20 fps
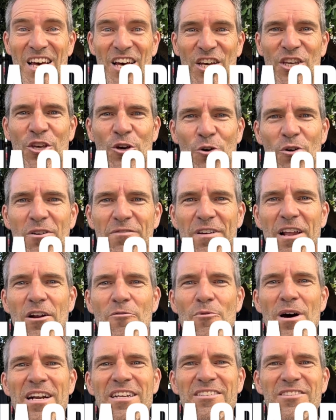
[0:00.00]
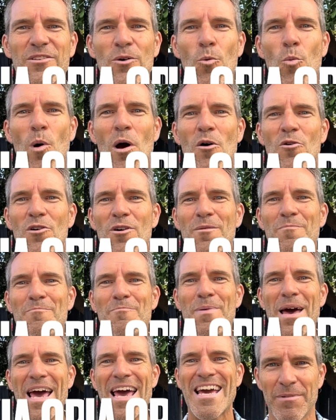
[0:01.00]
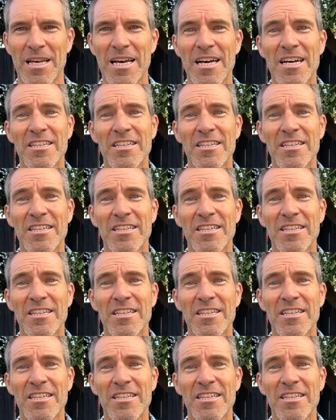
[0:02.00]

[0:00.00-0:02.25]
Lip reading: Kia ora fellow runners, welcome back.